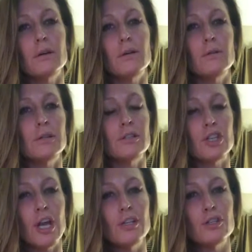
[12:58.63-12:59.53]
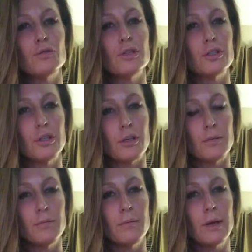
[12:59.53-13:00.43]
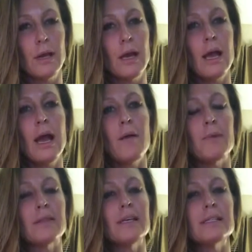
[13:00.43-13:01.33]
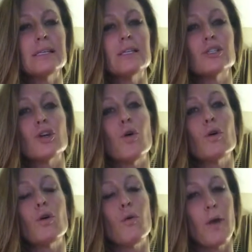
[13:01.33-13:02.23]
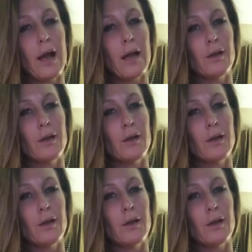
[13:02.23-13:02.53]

you can change short term, but these things don't go away.